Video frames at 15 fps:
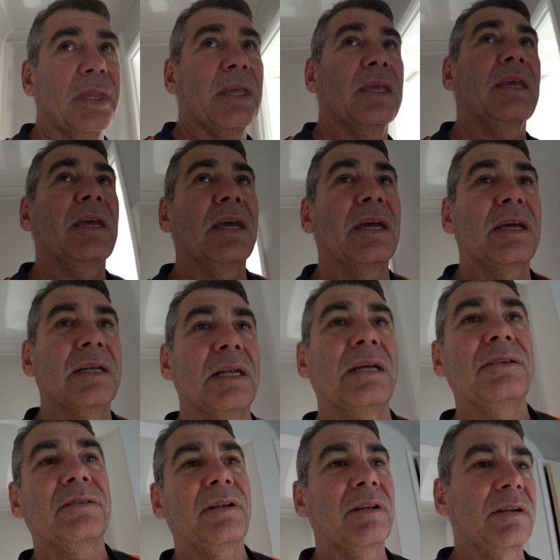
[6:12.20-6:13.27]
Yeah, no,
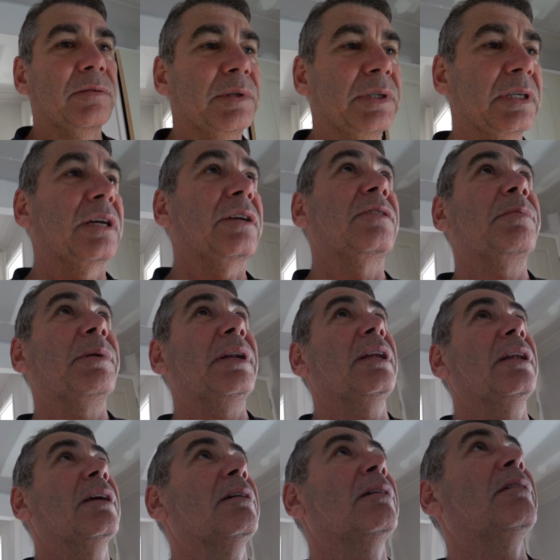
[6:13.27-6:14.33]
there's a lot of windows, but
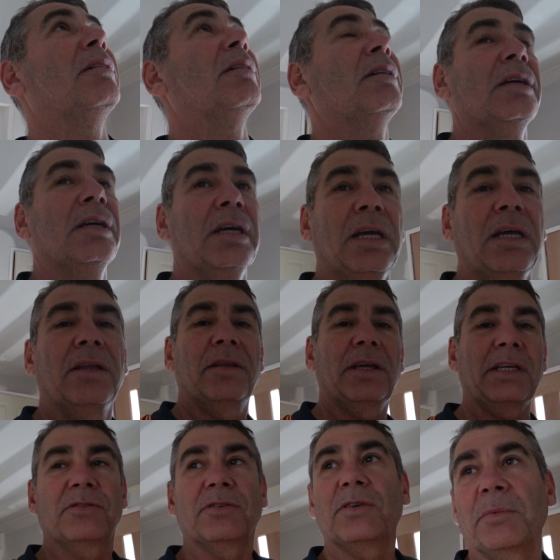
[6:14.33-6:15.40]
anyhow,
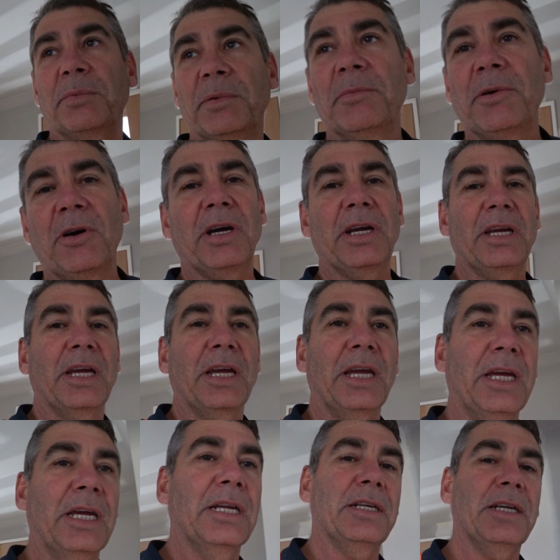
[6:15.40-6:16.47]
thanks for dropping by
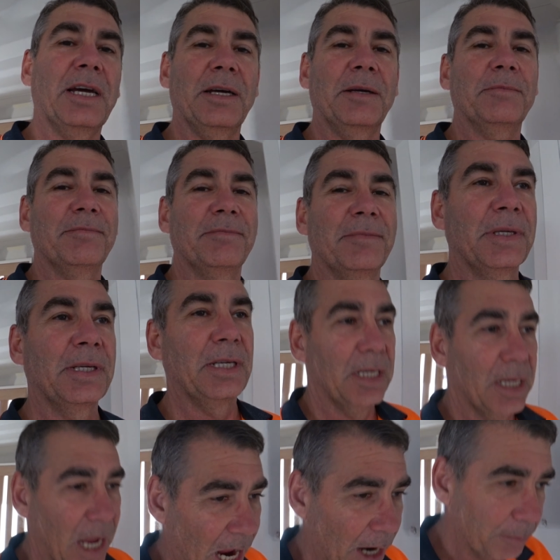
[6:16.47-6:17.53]
and um,
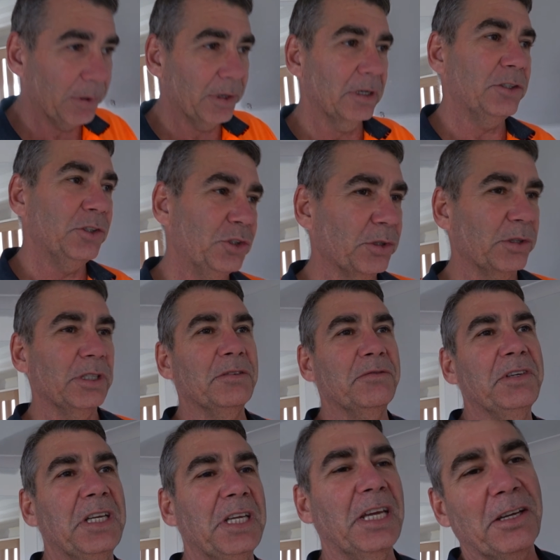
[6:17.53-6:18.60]
hope you're enjoying the
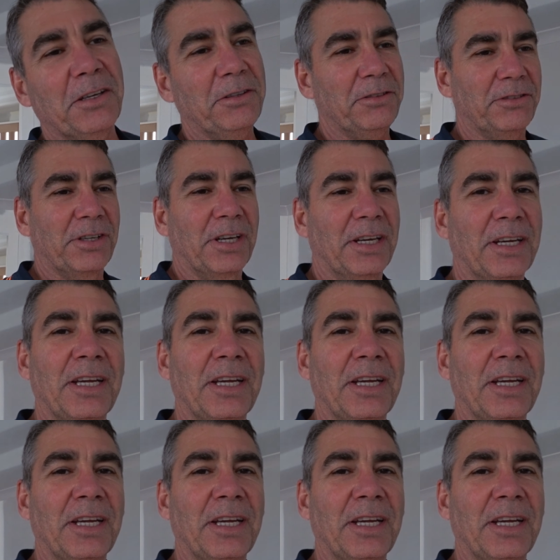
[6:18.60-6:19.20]
videos.